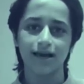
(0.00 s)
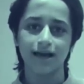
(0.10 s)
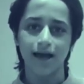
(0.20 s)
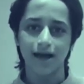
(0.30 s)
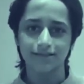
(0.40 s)

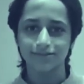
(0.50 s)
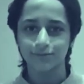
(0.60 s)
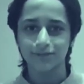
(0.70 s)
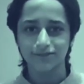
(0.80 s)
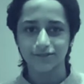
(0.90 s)
as
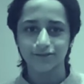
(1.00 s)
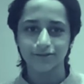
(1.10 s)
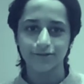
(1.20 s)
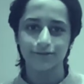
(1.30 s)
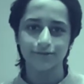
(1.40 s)
we
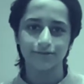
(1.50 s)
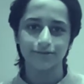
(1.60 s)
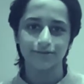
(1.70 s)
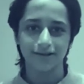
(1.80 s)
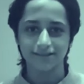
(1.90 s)
do
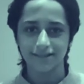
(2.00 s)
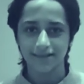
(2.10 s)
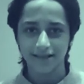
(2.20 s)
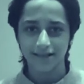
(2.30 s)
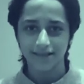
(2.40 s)
like to
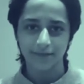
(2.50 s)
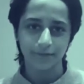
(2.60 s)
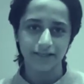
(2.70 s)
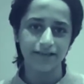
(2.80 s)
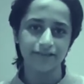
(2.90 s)
think that
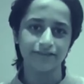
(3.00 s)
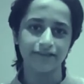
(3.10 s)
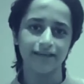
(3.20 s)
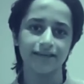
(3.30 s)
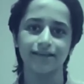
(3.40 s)
we live
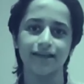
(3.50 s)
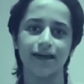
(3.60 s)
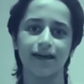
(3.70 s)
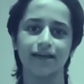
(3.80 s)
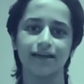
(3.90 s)
in
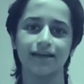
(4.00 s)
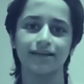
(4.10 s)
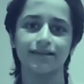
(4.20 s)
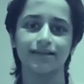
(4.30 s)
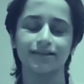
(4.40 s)
a,
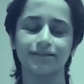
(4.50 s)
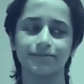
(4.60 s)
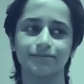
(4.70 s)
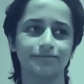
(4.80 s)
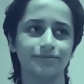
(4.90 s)

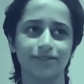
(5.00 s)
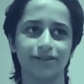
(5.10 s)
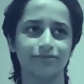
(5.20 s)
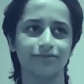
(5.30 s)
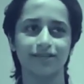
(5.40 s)
you
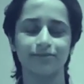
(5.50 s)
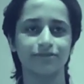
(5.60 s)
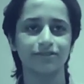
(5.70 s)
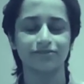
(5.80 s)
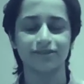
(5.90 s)
know, really
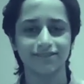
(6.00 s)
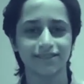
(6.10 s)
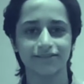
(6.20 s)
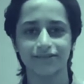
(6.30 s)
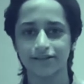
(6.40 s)

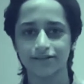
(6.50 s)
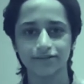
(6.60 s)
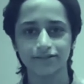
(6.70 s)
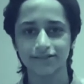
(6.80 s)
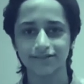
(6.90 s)
progressive,
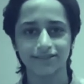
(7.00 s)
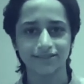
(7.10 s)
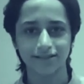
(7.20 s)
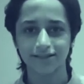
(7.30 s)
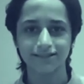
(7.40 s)
inclusive
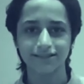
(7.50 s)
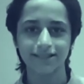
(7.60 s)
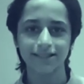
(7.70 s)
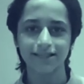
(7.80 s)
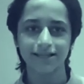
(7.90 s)

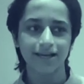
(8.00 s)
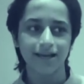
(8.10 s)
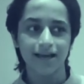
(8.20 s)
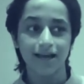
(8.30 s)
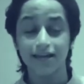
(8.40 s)
society,
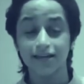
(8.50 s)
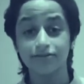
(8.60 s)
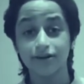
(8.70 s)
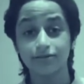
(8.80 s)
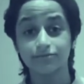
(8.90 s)
hate
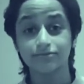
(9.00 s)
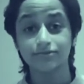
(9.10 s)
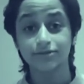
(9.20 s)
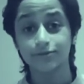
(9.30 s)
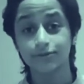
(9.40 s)
crime
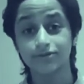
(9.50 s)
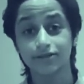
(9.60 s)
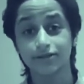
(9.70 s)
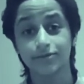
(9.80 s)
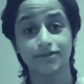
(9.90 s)
towards
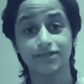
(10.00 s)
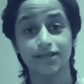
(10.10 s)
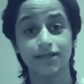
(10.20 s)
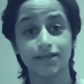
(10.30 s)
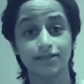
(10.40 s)
our
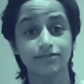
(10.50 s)
community is